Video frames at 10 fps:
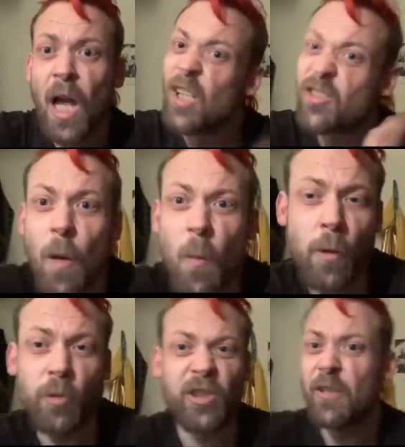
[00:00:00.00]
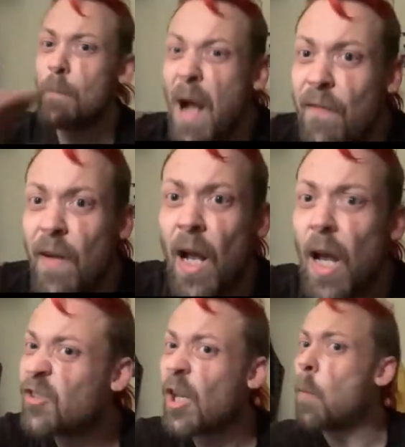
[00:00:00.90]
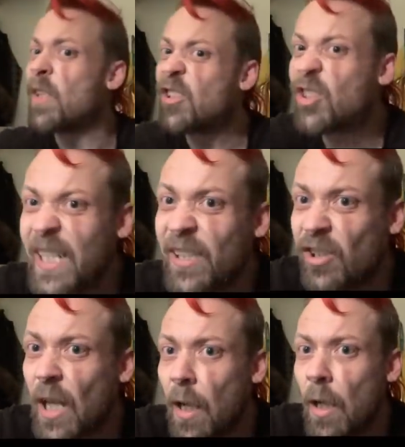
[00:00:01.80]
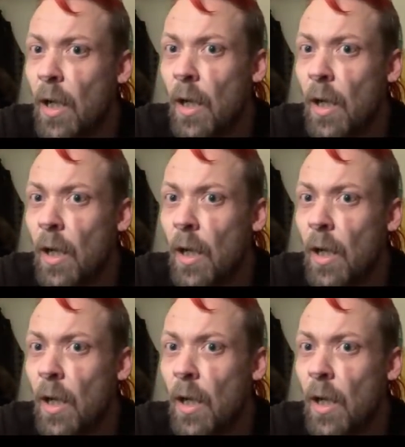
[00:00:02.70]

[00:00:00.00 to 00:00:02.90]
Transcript: someone else's mother, someone's sister.